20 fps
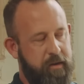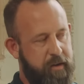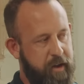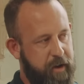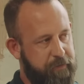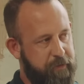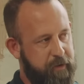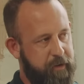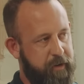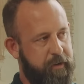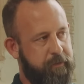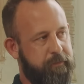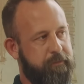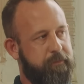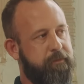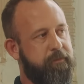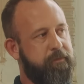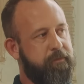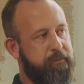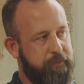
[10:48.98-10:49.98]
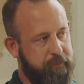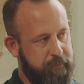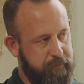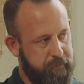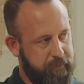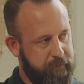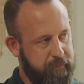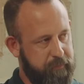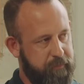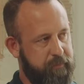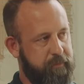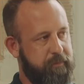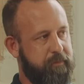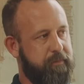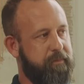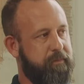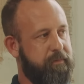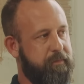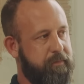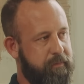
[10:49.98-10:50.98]
like plenty of people have ideas but
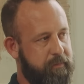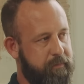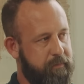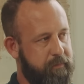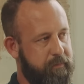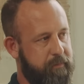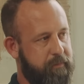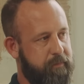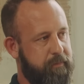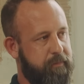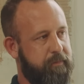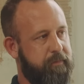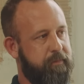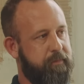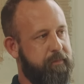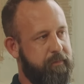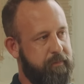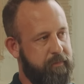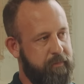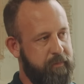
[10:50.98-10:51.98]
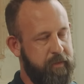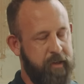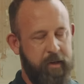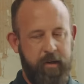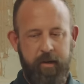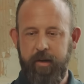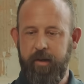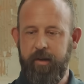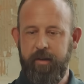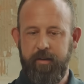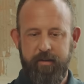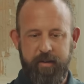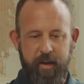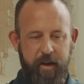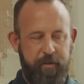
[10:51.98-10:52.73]
don't like act on them, that little extra.